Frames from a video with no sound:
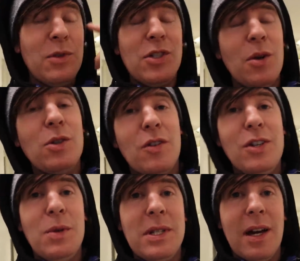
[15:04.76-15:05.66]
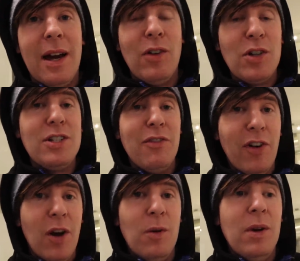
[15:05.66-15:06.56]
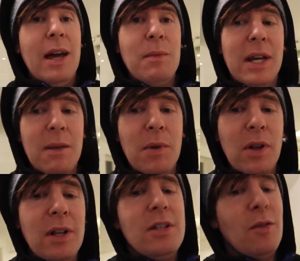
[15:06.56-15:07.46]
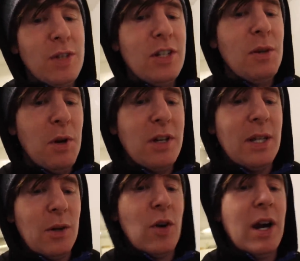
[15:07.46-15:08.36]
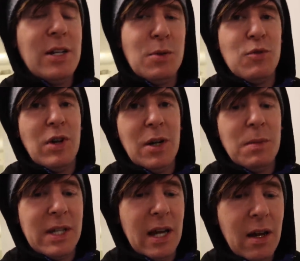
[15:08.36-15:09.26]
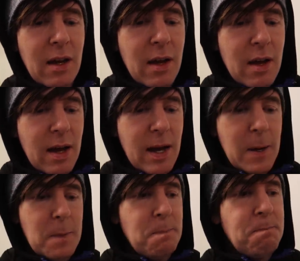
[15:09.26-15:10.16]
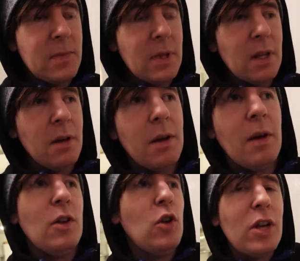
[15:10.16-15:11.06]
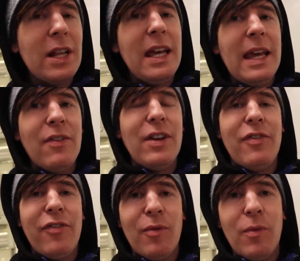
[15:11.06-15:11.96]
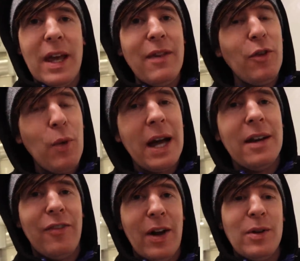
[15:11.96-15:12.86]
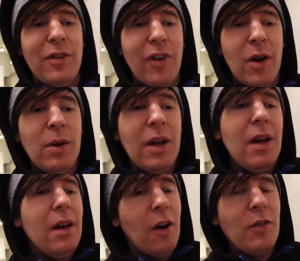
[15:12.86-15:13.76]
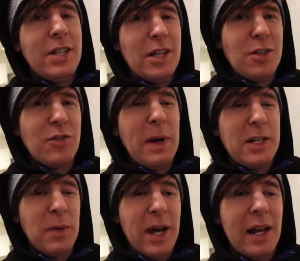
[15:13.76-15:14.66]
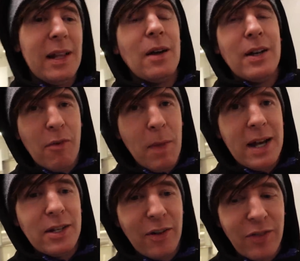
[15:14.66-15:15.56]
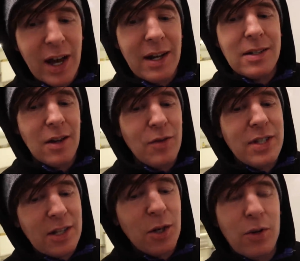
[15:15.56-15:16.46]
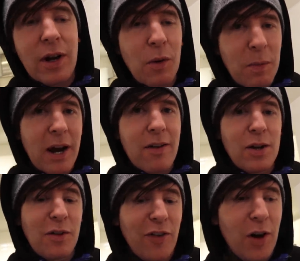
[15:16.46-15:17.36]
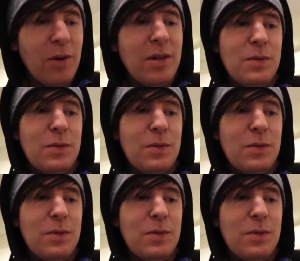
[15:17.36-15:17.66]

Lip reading: I'm so sorry, sweetheart. I've lost your phone and my gimbal. And obviously, she burst out crying. She was really upset. Luckily, even if we hadn't found her phone. Obviously, her stuff's back to my iCloud. I reminded her of that, and I told her I would buy her a new phone.